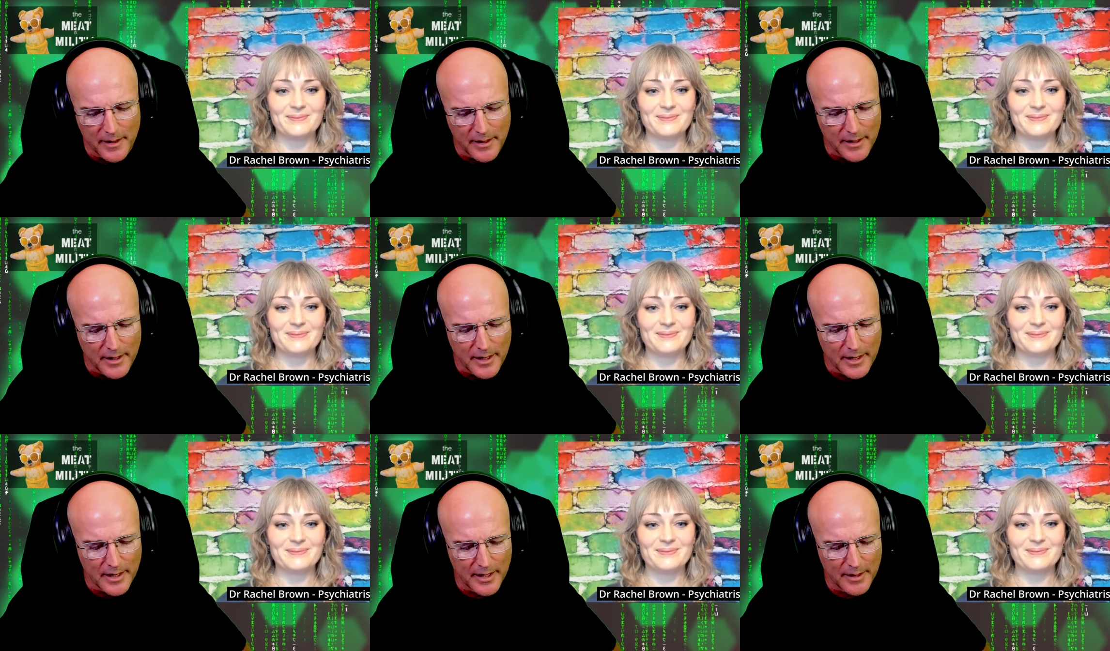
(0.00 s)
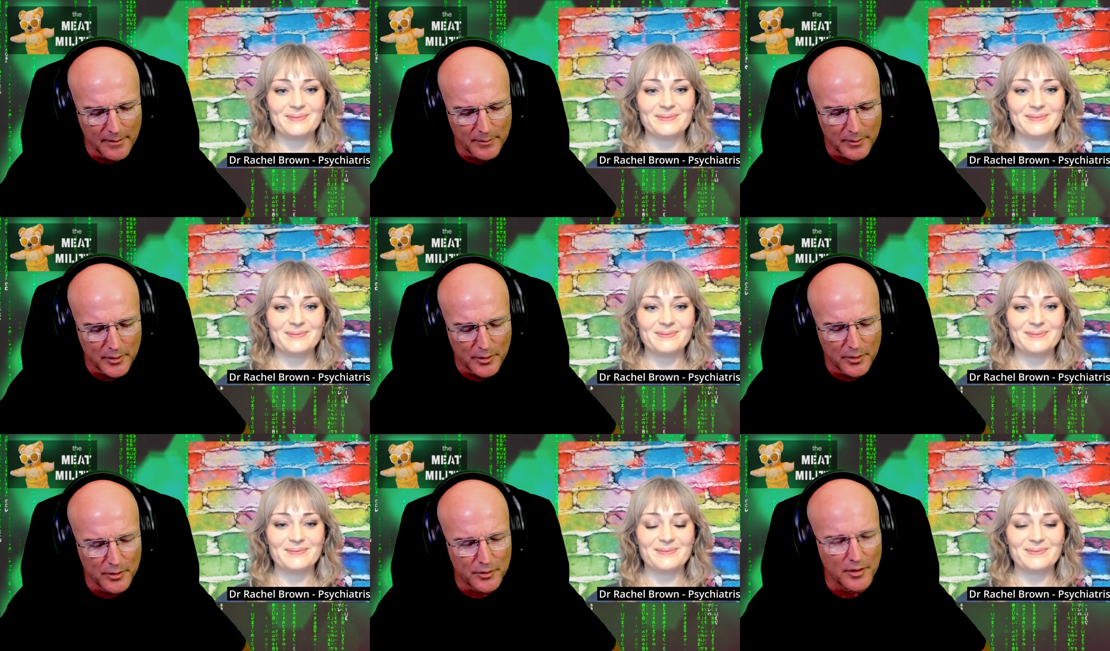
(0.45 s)

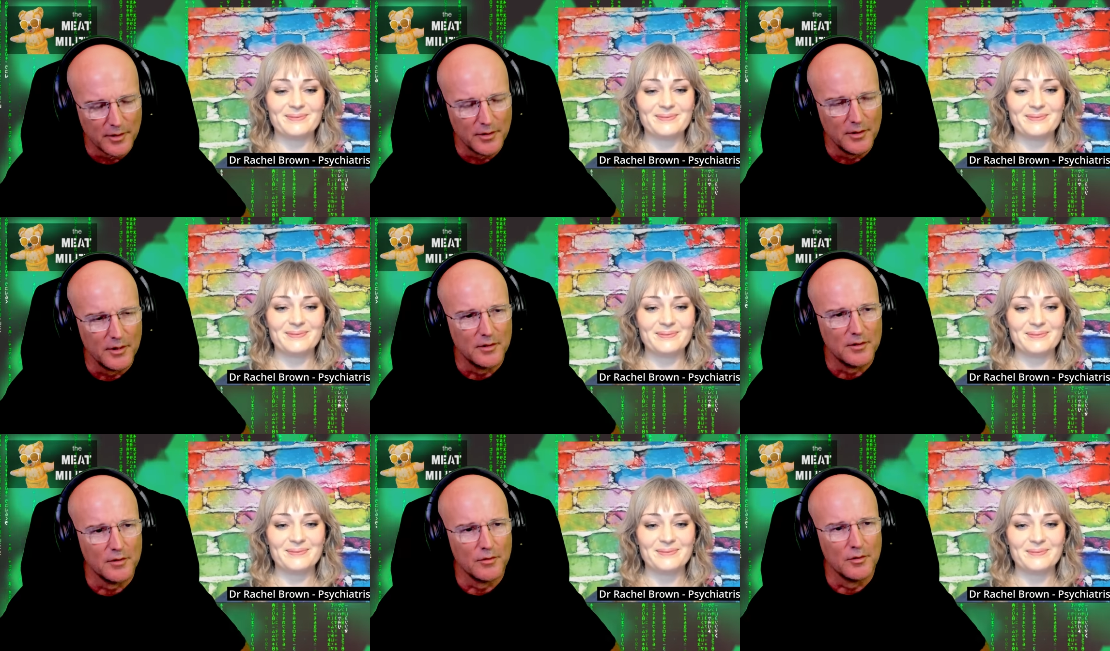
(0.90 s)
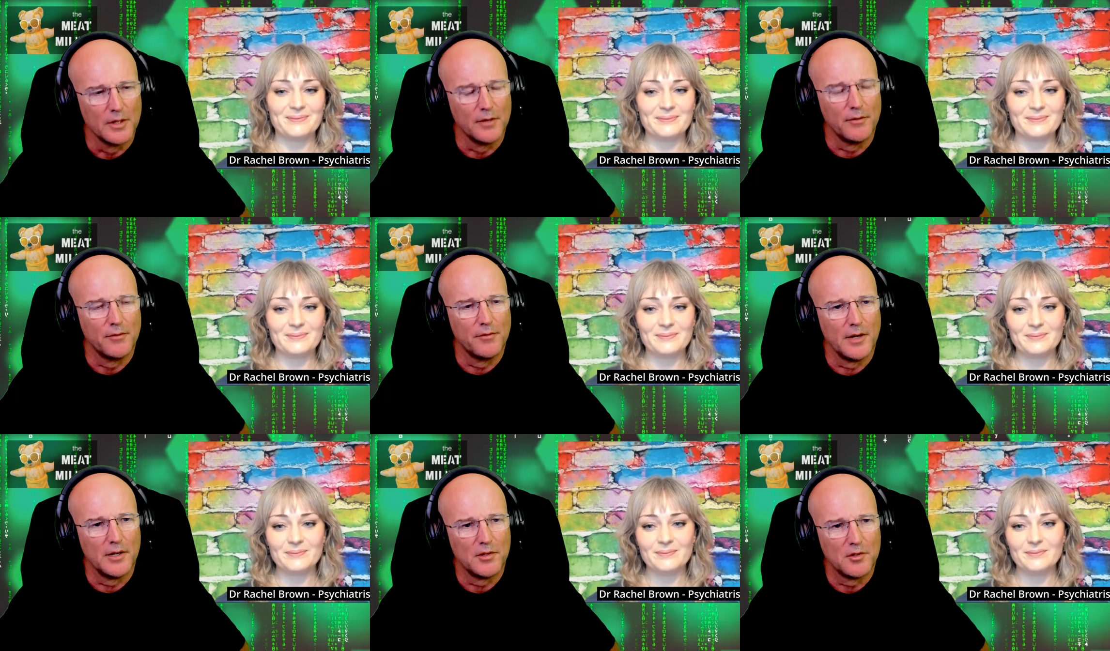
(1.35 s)
Speaker 1: because um, I think it's a really
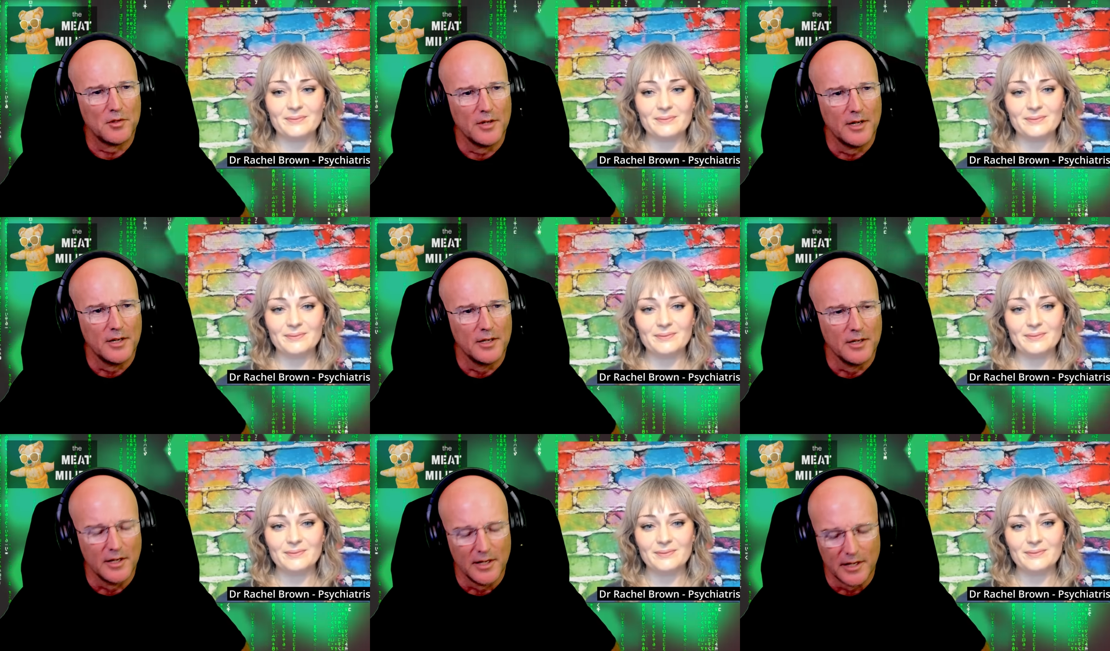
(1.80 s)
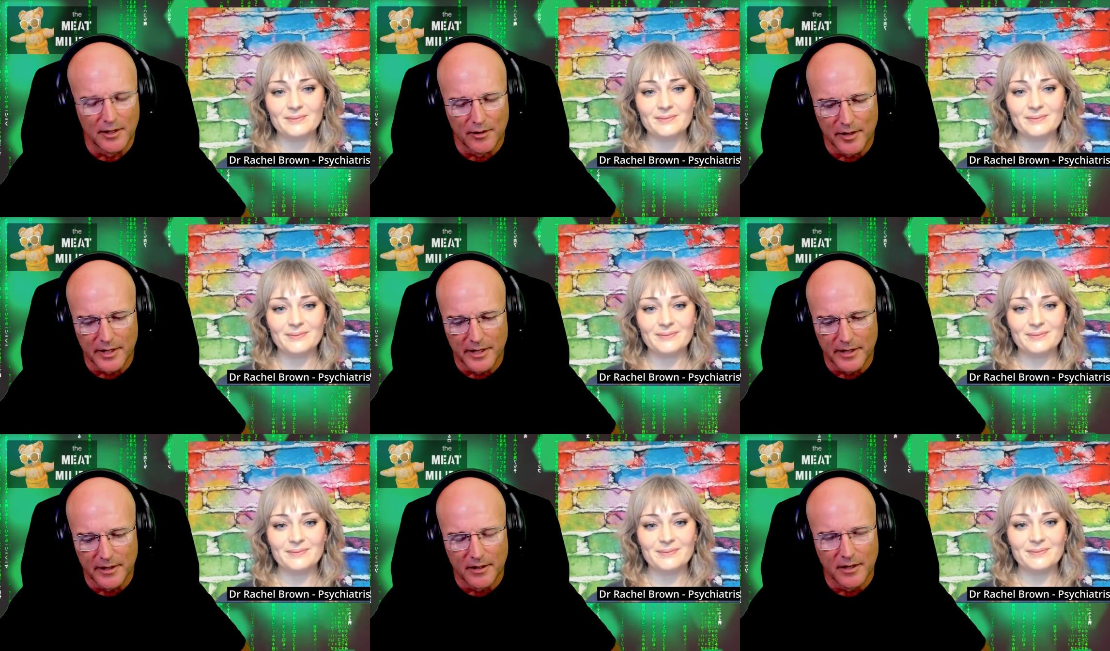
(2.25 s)
fascinating
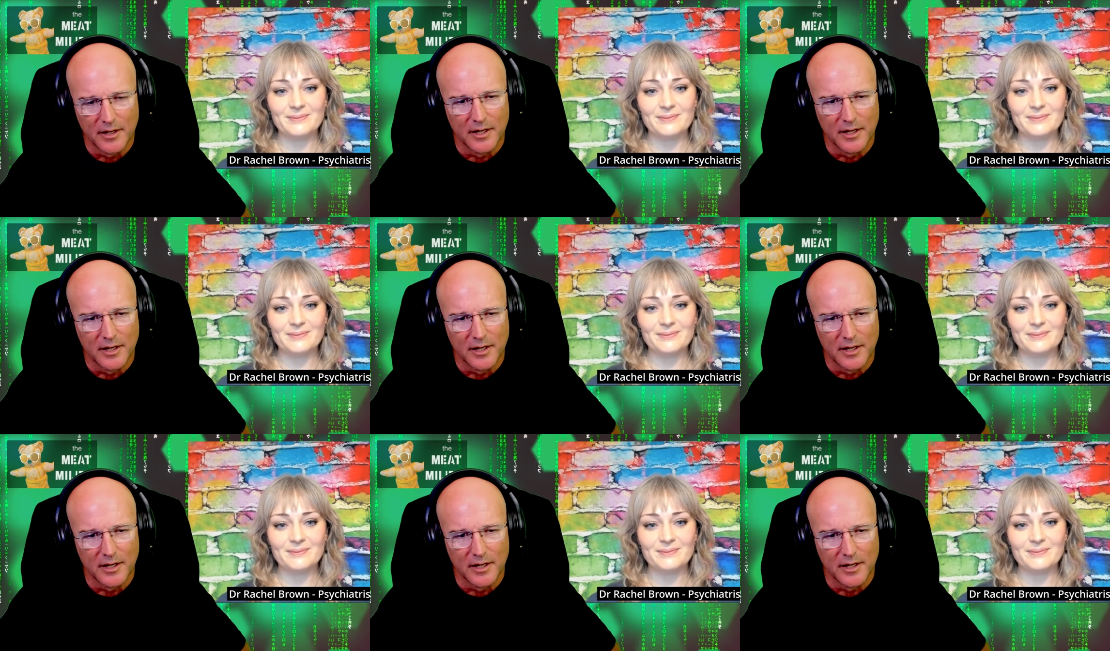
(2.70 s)
area.